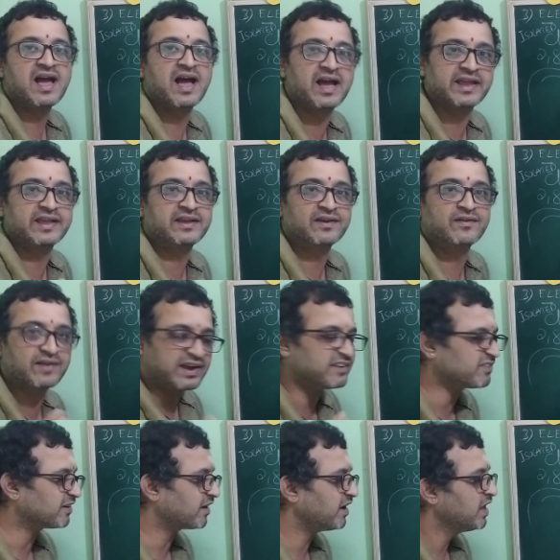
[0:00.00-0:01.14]
high. Right,
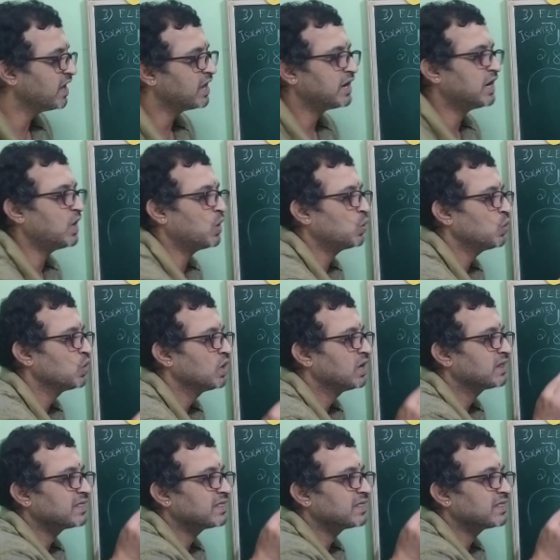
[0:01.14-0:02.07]
children? Now,